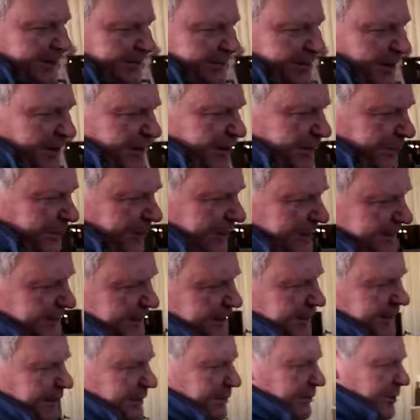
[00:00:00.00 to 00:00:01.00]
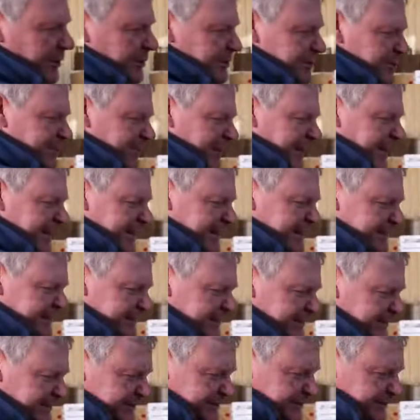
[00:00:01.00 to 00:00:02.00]
I've got a pissy little rotor blade,
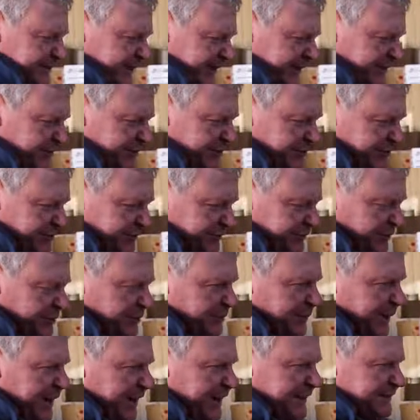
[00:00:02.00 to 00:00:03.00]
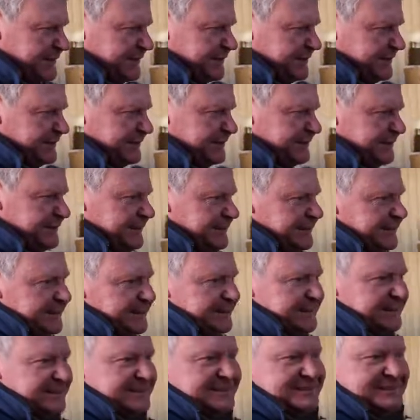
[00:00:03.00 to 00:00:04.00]
so I'm going to have to do a few passes,
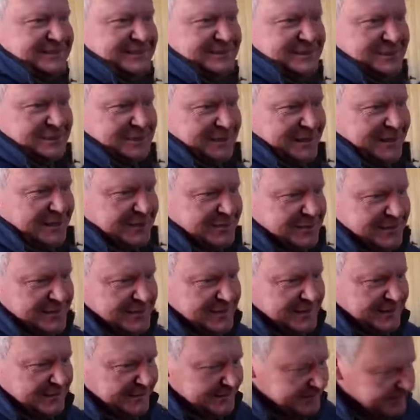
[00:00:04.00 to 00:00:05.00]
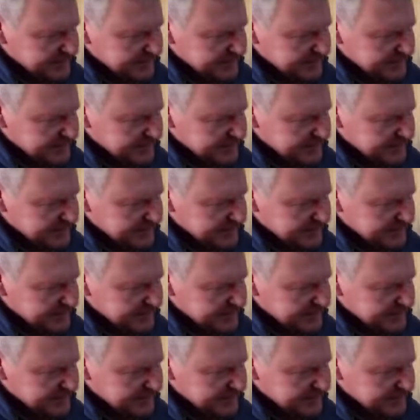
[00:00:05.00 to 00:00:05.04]
which could be interesting.